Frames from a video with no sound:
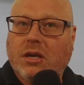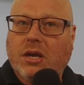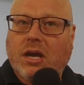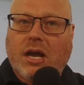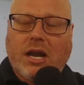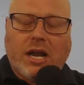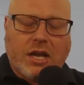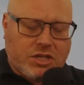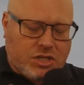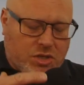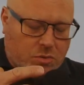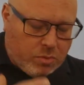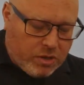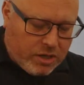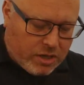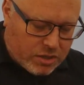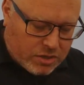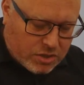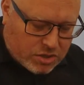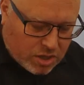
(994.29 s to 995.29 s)
And actually, we
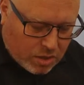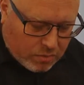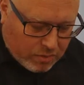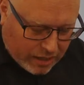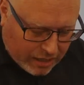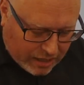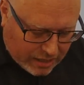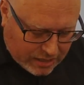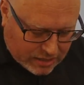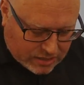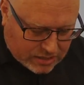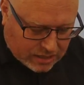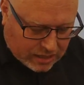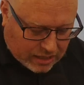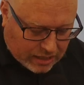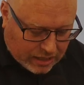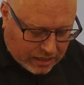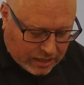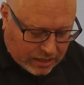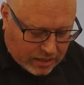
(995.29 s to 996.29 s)
can so
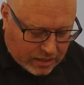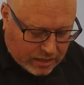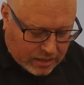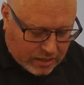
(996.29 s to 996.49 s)
easily